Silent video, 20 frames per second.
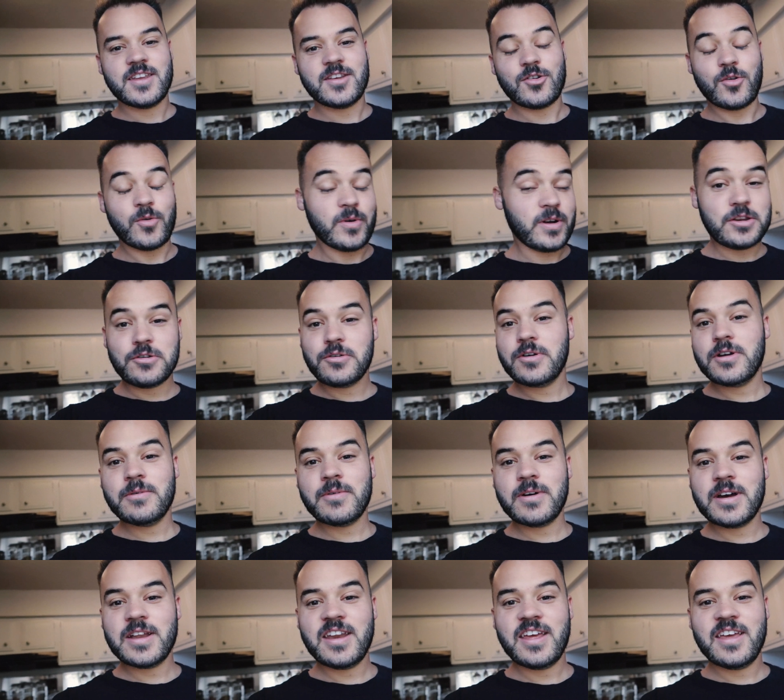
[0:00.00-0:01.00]

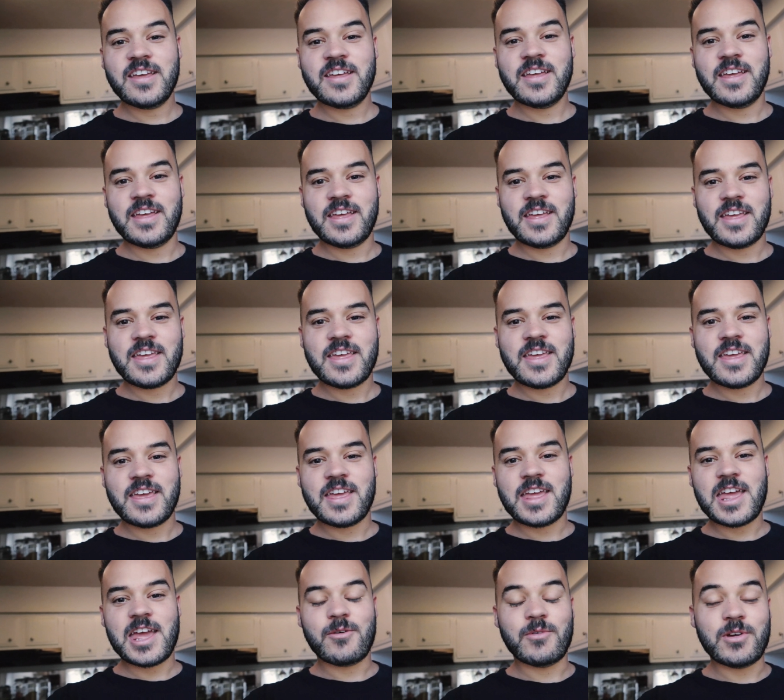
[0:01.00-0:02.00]
2021,
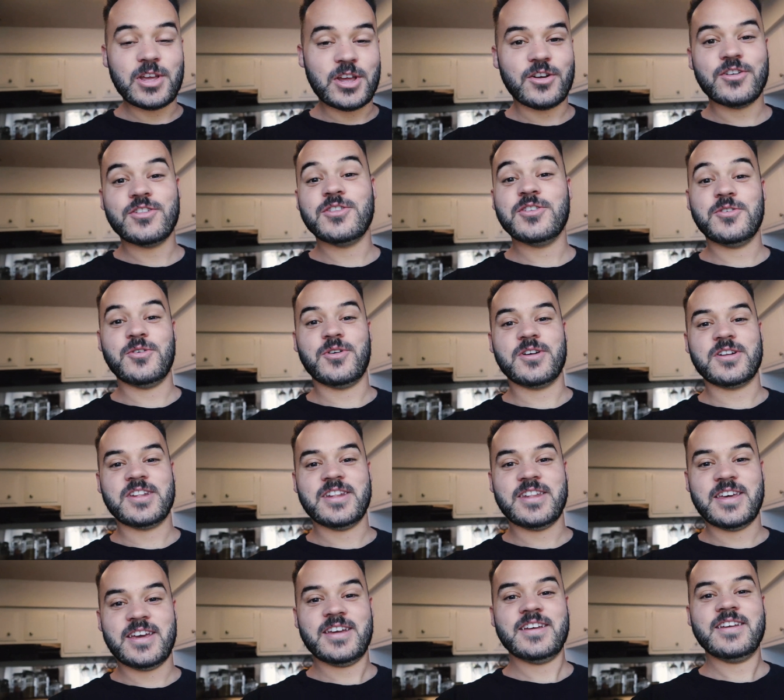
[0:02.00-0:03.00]
and we go to New York
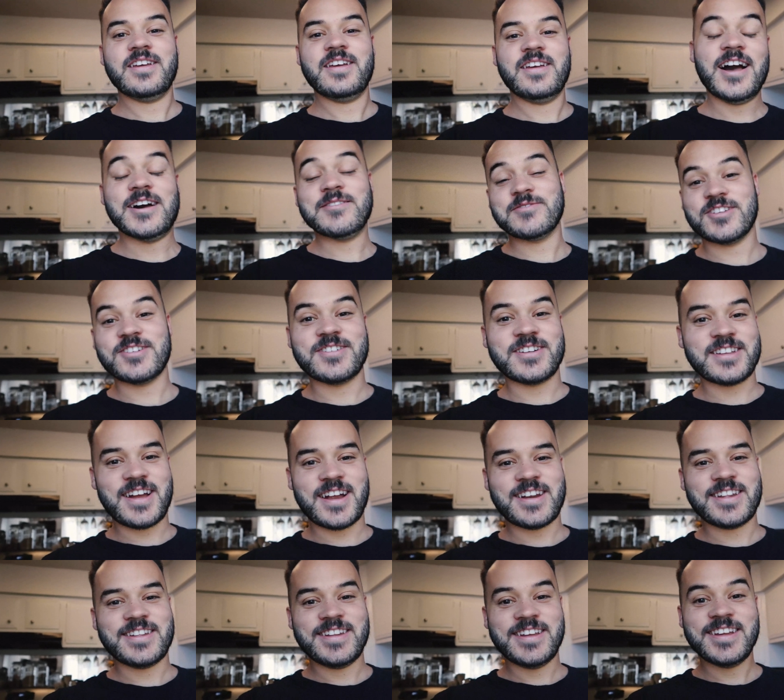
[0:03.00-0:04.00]
today. I'm so
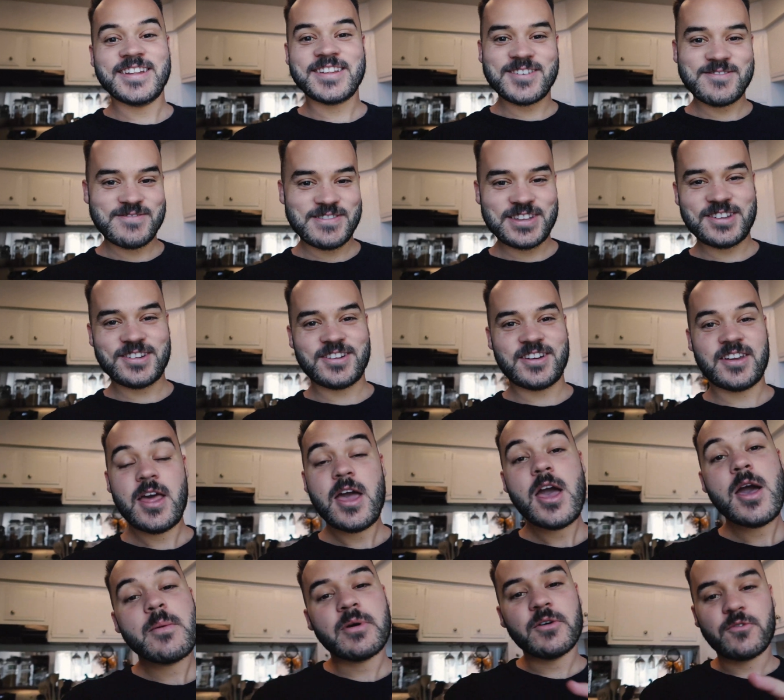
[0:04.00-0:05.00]
excited. It's gonna be so good.
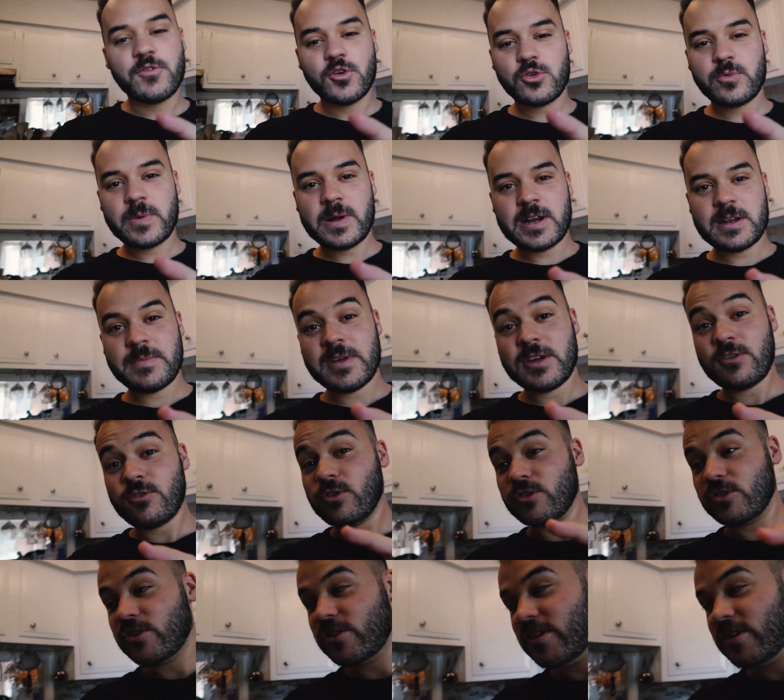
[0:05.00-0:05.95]
But first we gotta make grilled